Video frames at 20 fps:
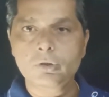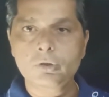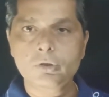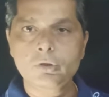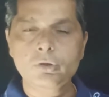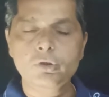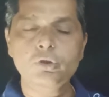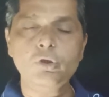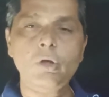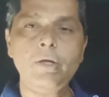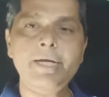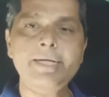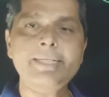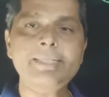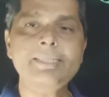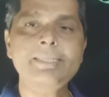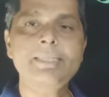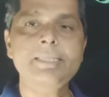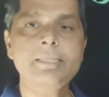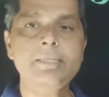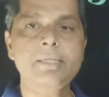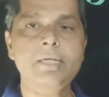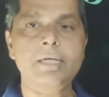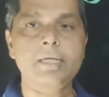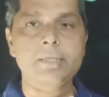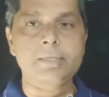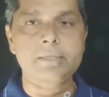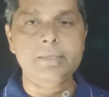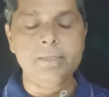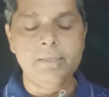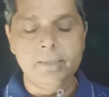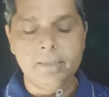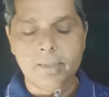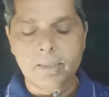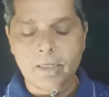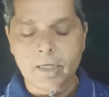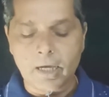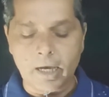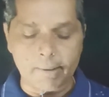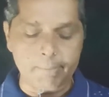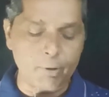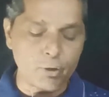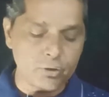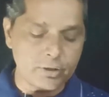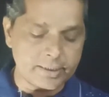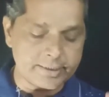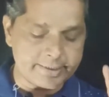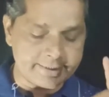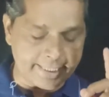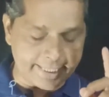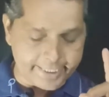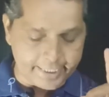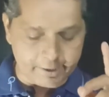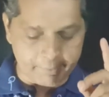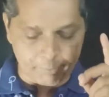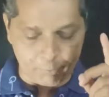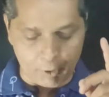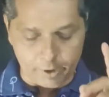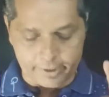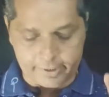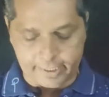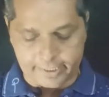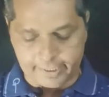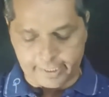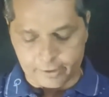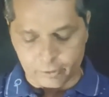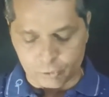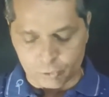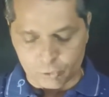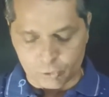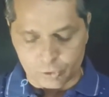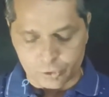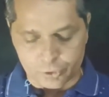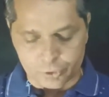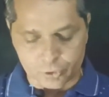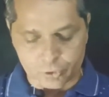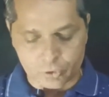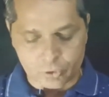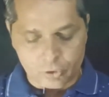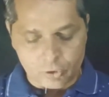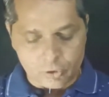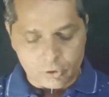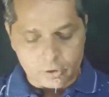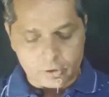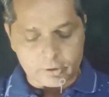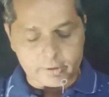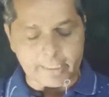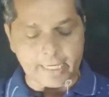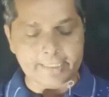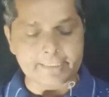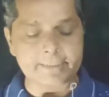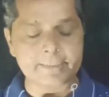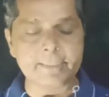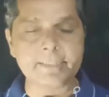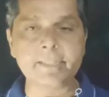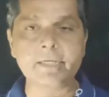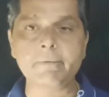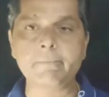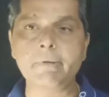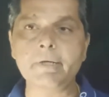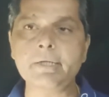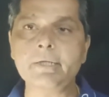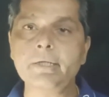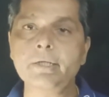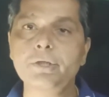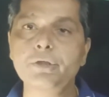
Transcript: So let us discuss about the second point that I told you, that is nothing but